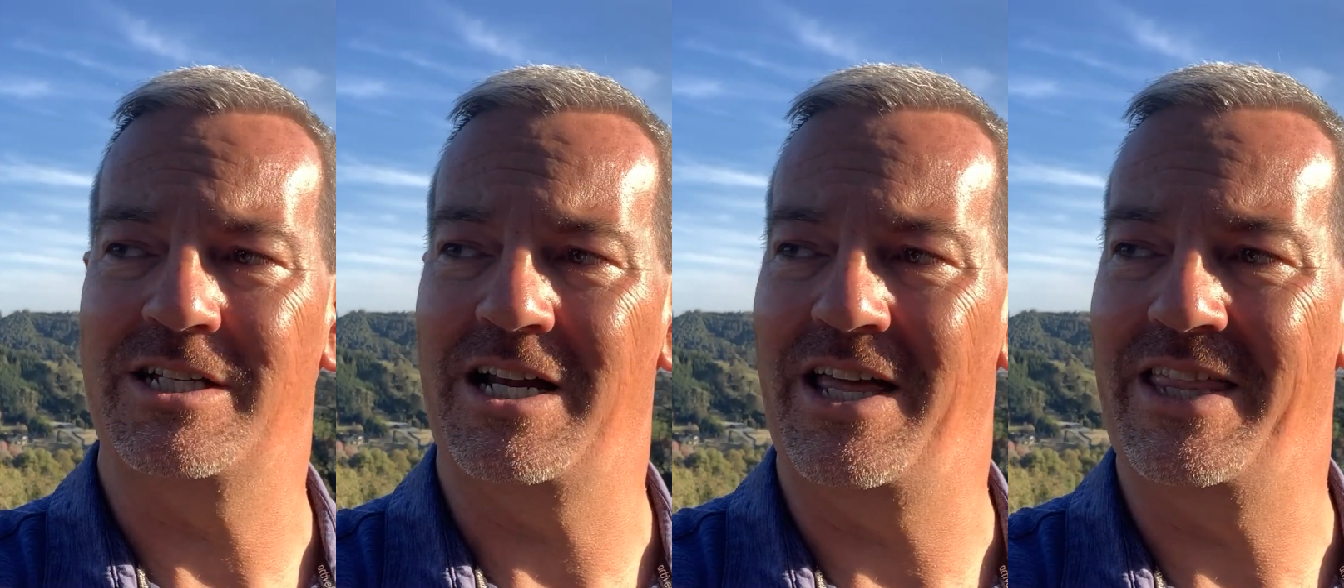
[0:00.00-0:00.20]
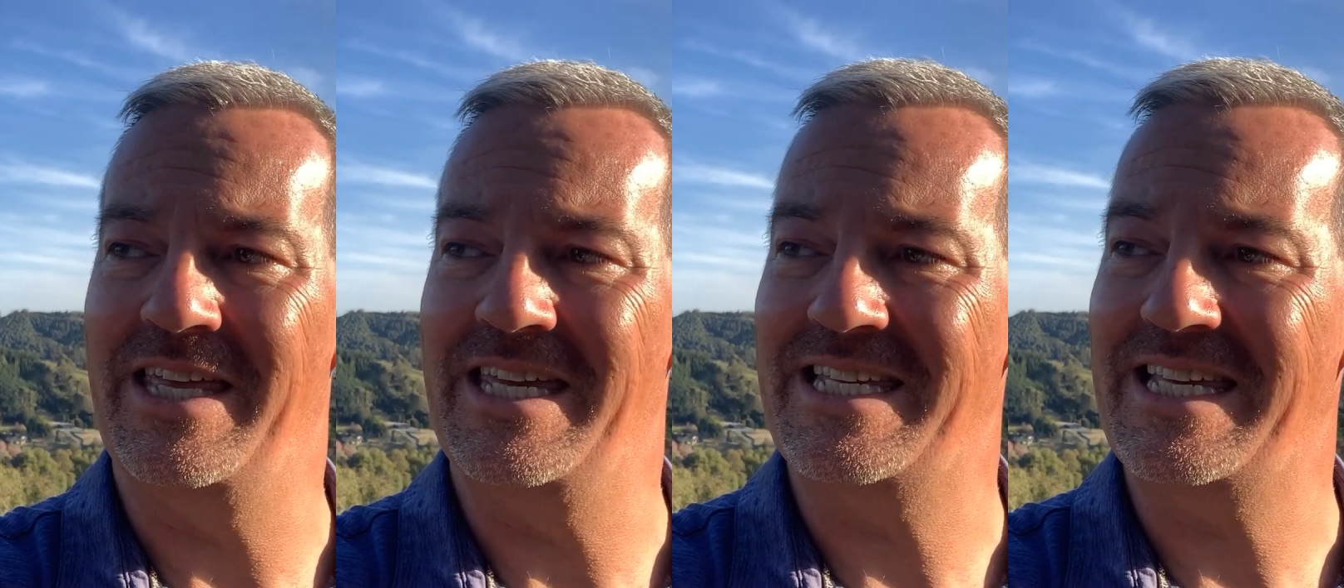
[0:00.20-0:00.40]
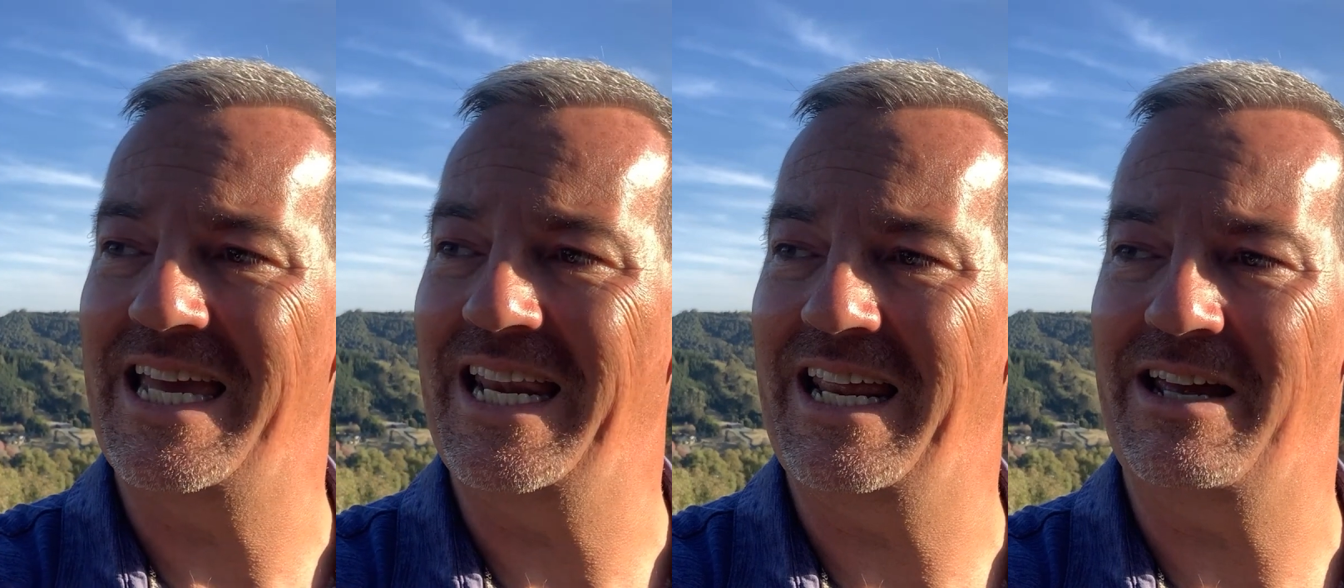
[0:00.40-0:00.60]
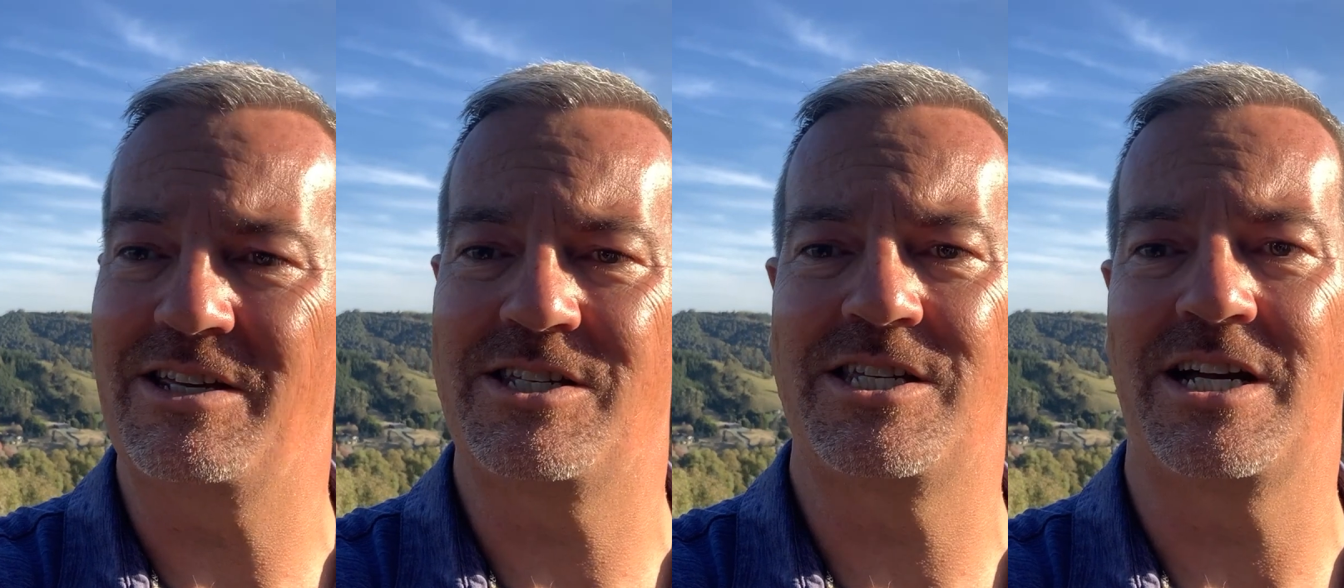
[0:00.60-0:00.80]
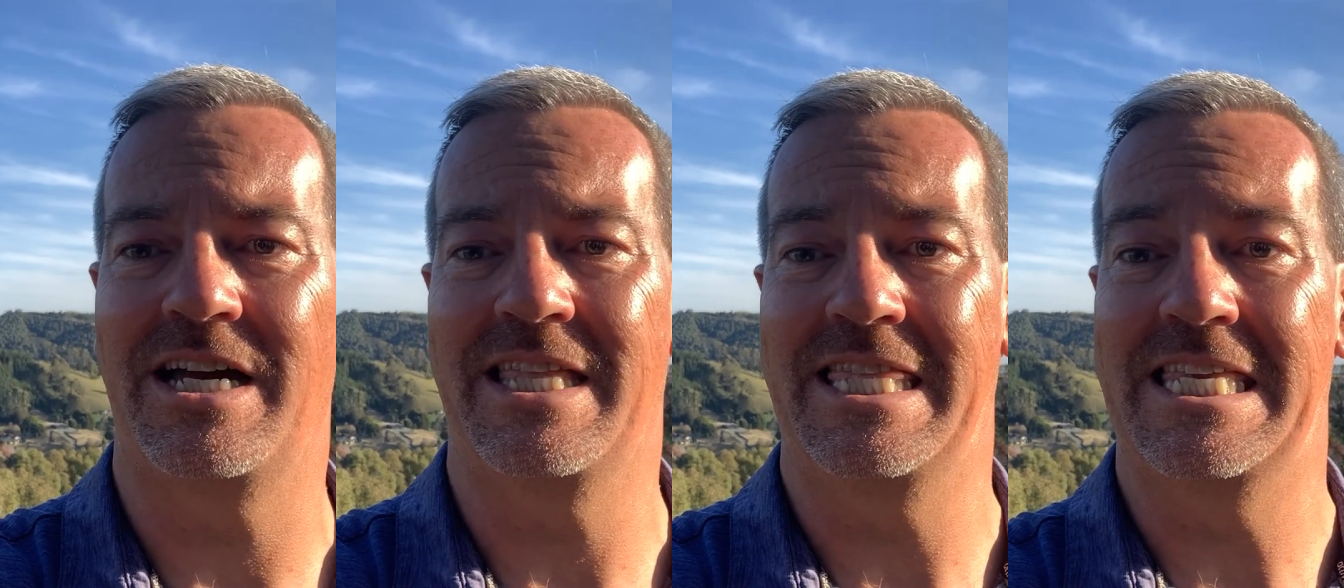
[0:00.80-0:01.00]
like this, get
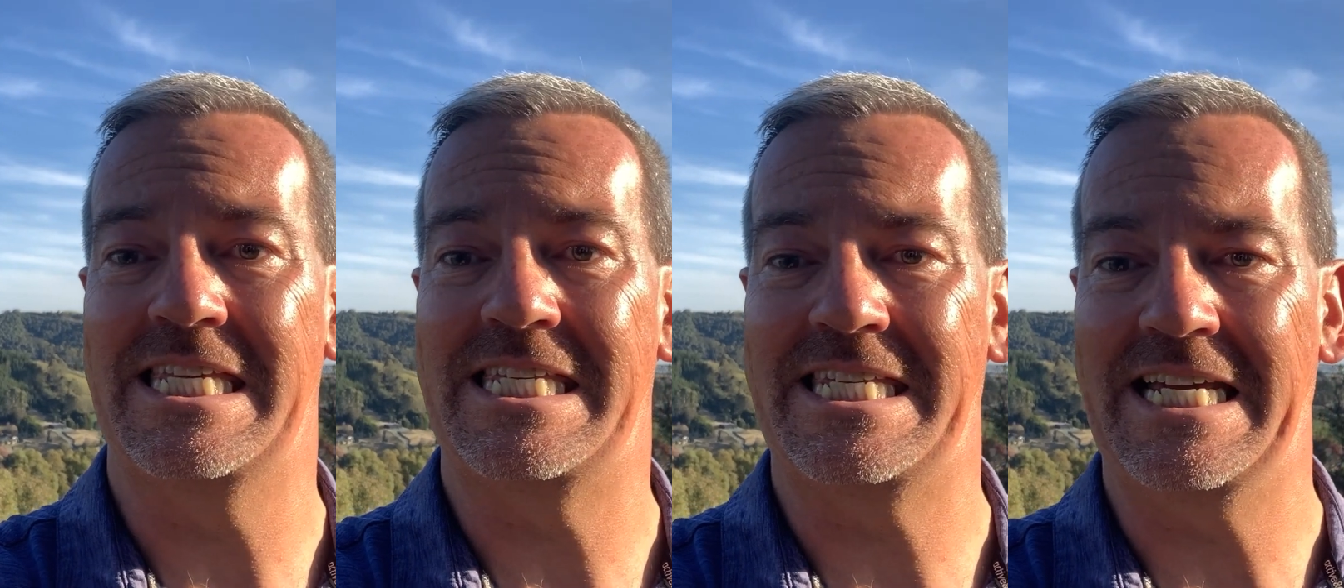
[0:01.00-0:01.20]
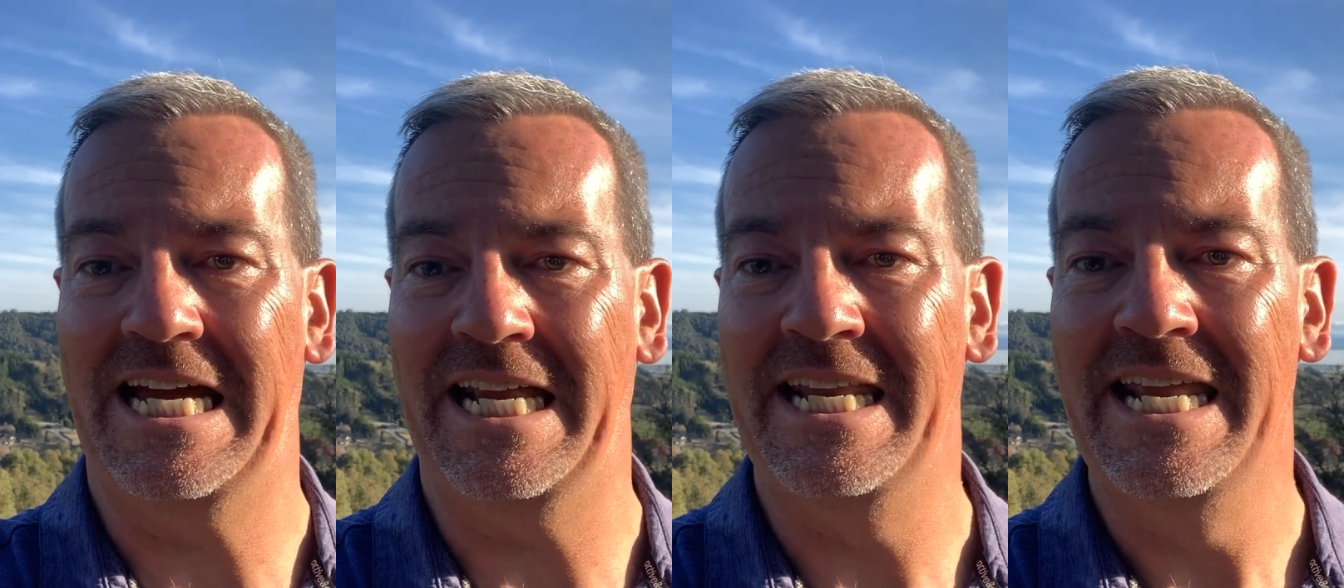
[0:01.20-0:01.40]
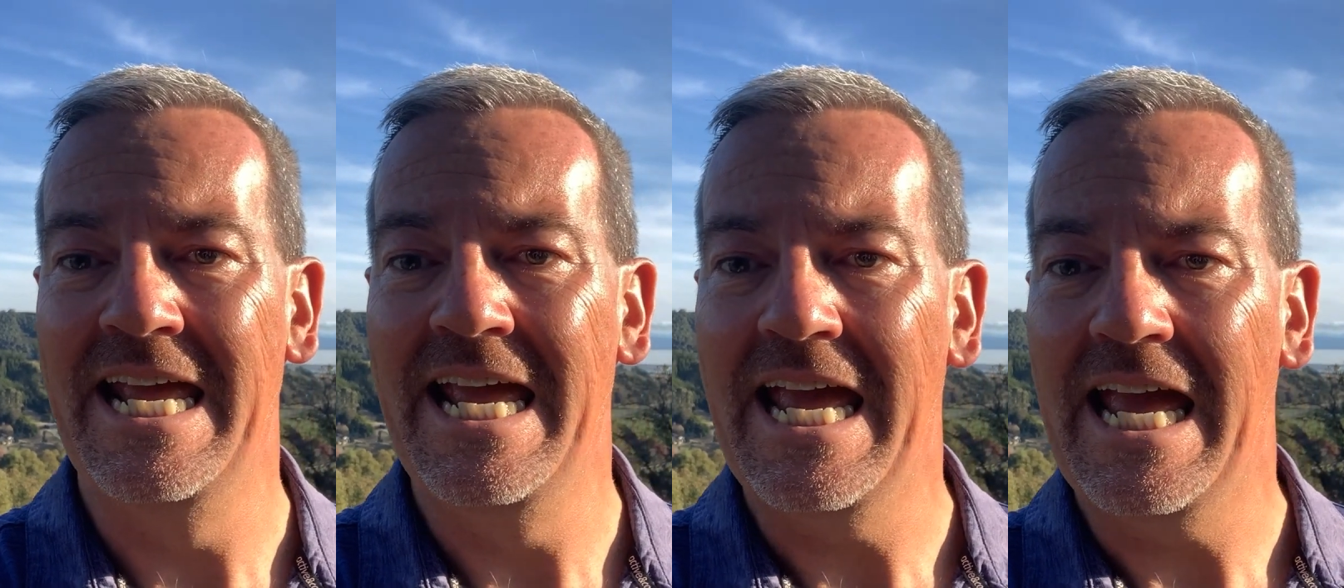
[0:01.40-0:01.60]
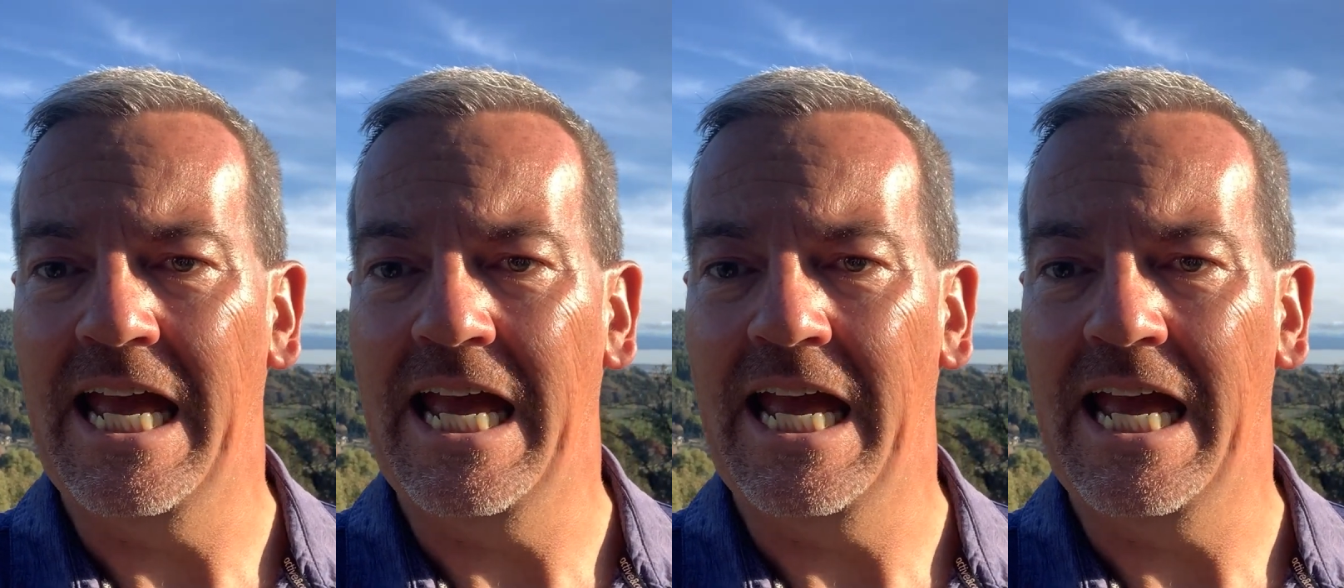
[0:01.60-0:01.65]
outside in the sun,